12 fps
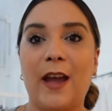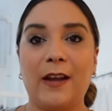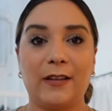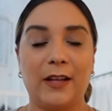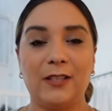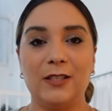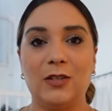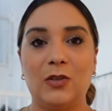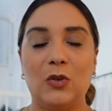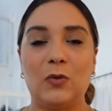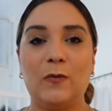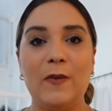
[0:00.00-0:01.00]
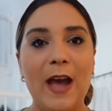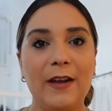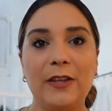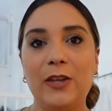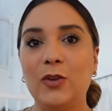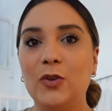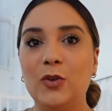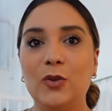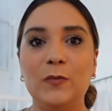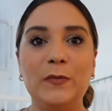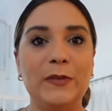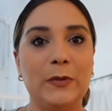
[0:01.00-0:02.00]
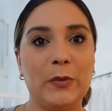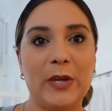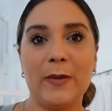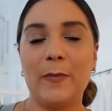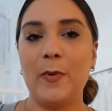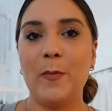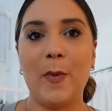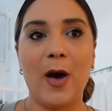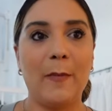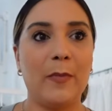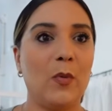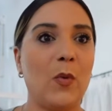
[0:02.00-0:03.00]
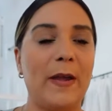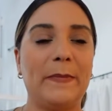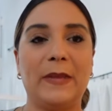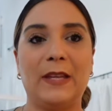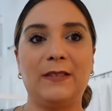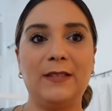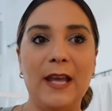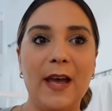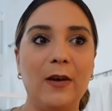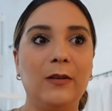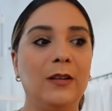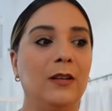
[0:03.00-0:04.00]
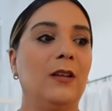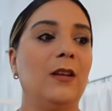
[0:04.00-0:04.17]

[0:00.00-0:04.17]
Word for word: I like to vacuum, sweep, mop, wipe things down.